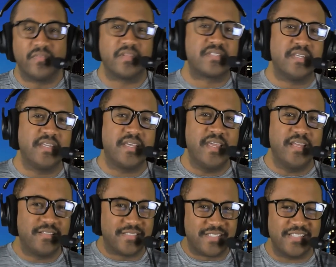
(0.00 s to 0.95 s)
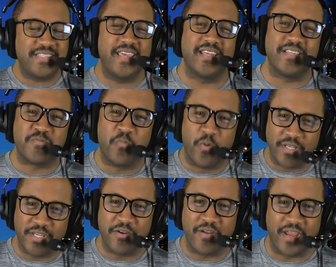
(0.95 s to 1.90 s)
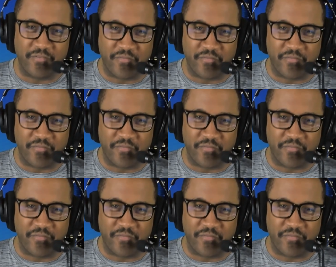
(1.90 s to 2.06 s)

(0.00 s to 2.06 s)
The Syndicate just hit its one-year